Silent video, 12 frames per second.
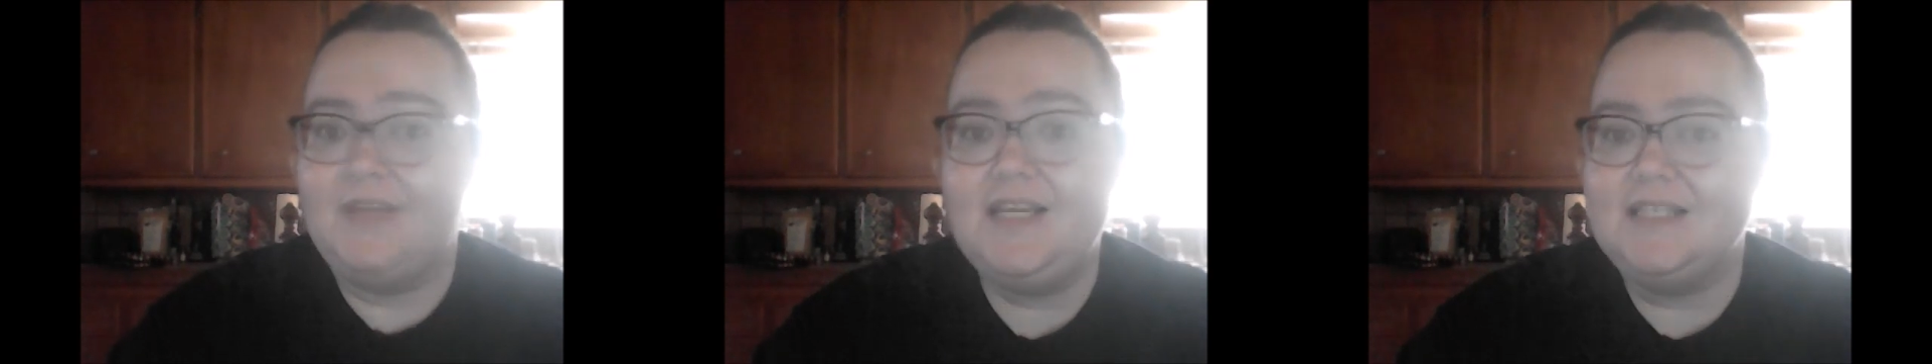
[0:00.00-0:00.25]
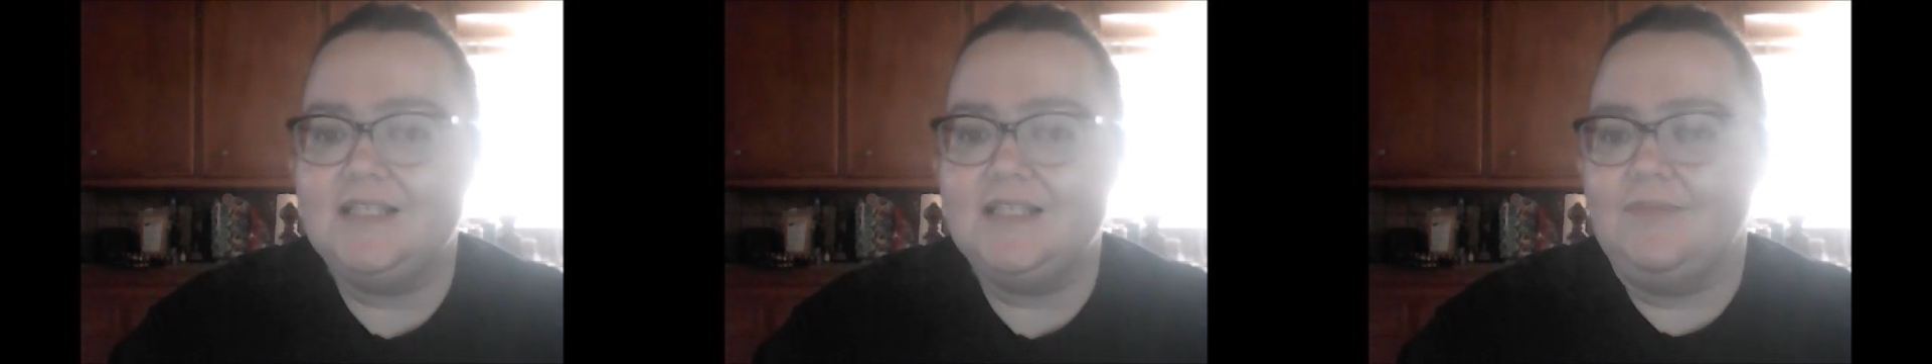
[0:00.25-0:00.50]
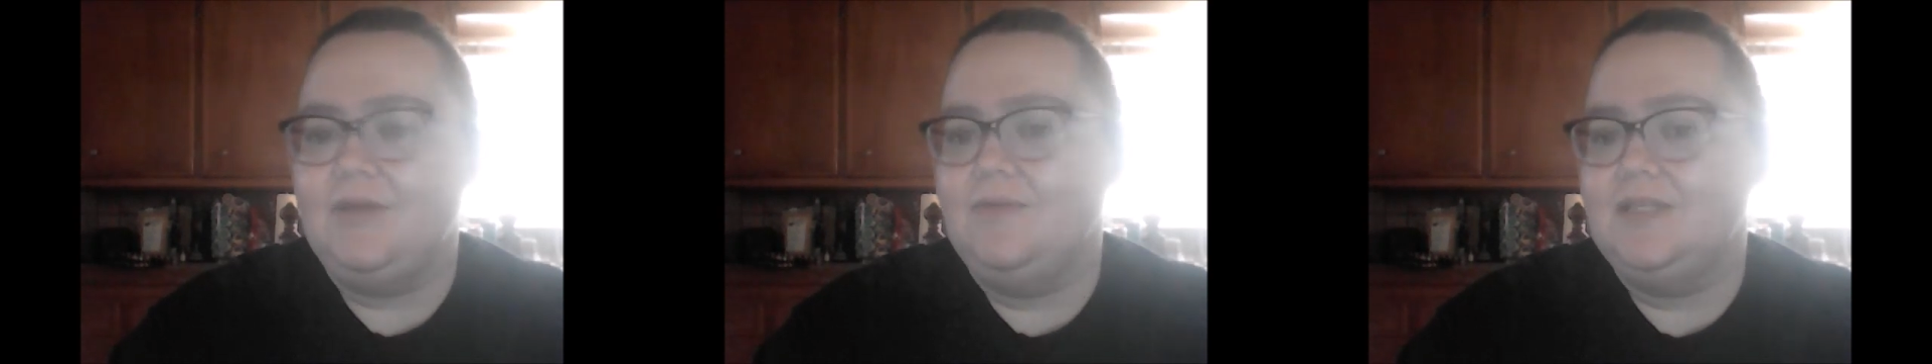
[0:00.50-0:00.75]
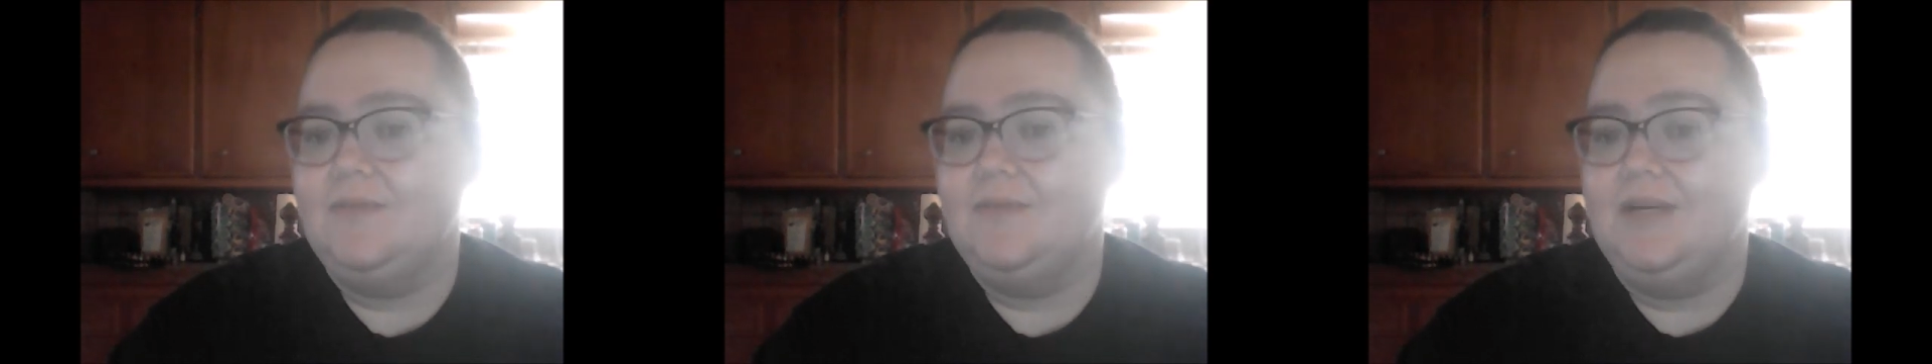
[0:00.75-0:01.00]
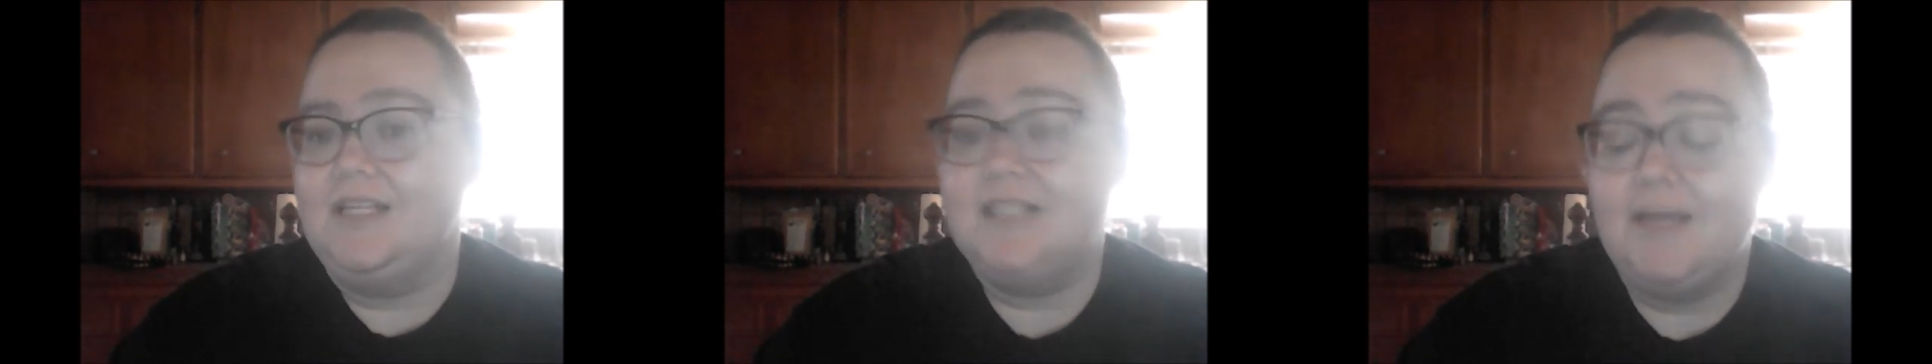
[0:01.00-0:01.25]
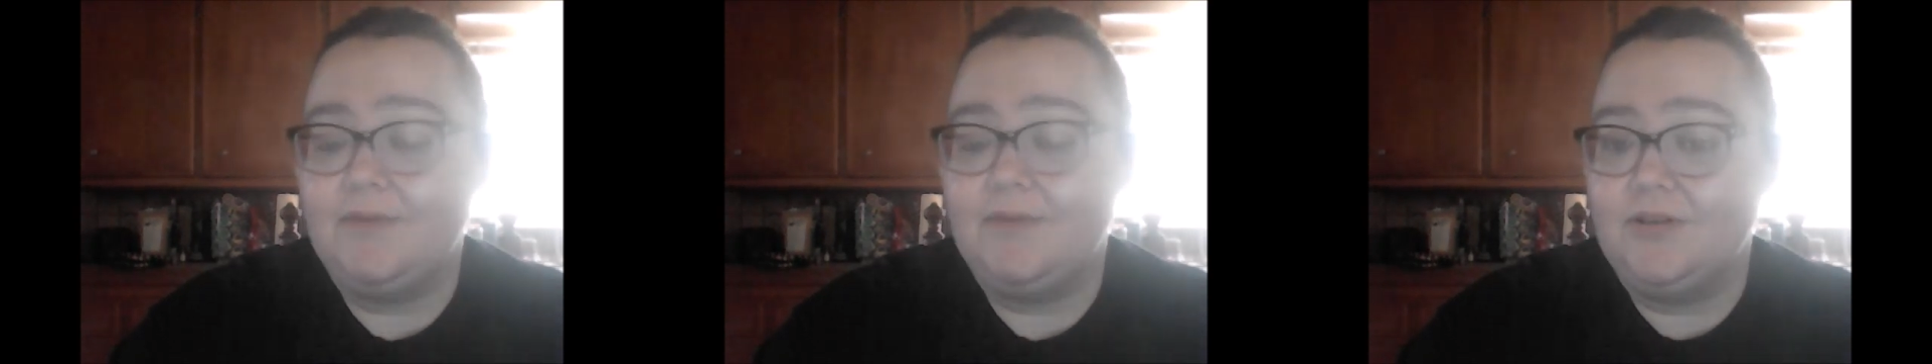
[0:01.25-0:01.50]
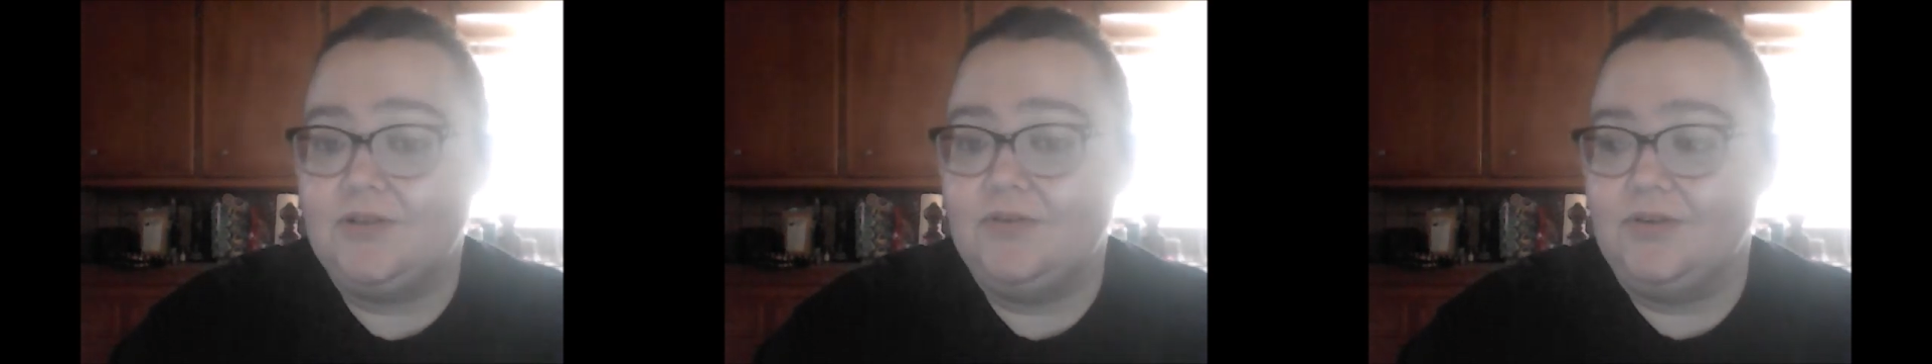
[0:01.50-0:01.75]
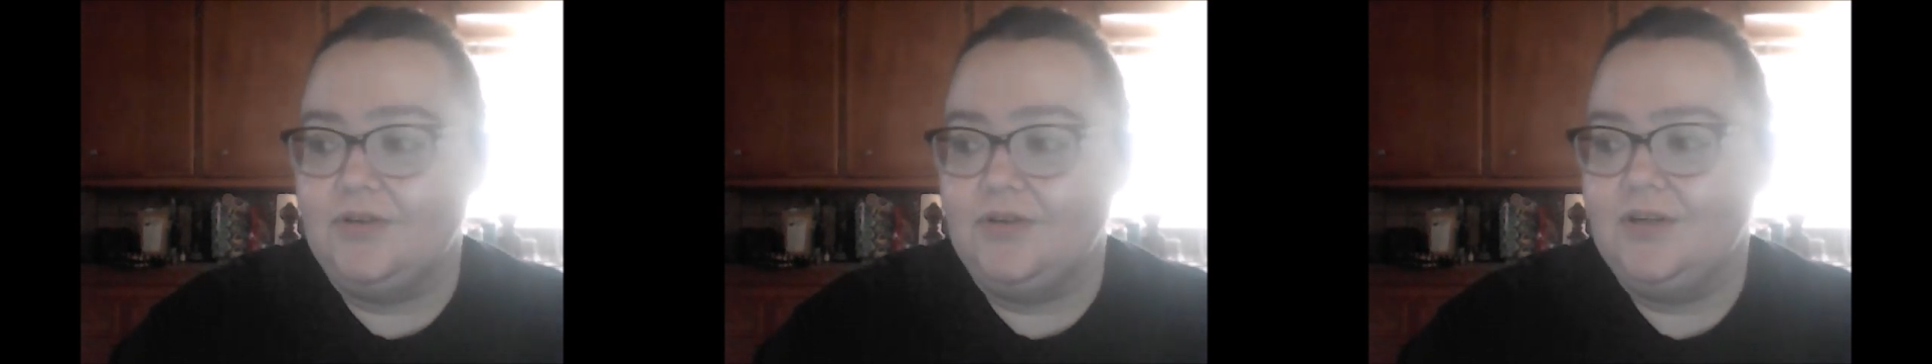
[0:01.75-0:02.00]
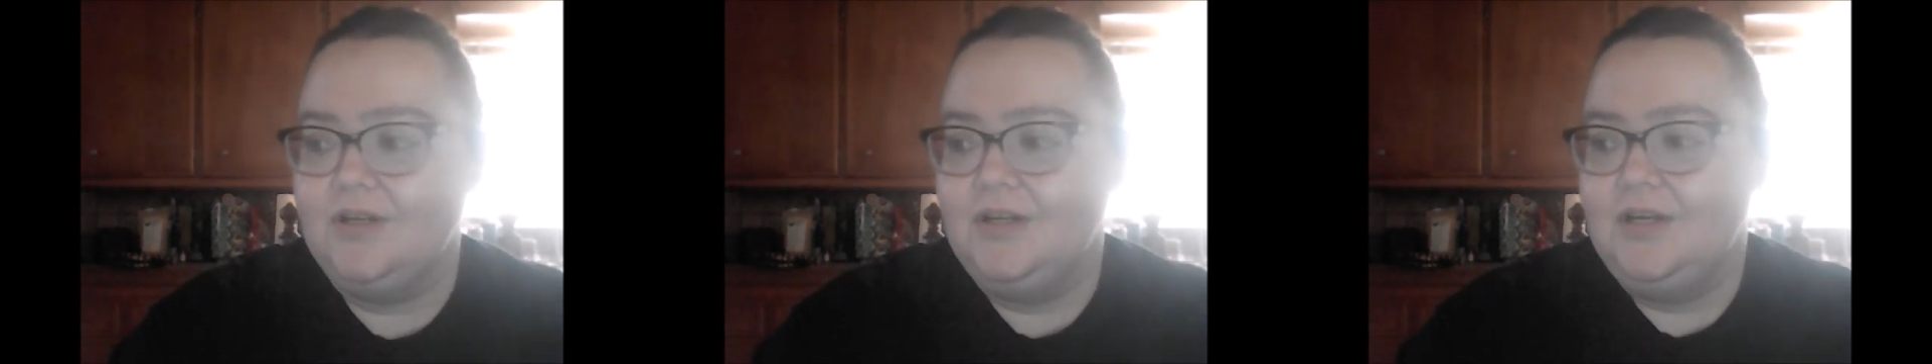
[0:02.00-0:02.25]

eats something, when someone gets tapped on the shoulder,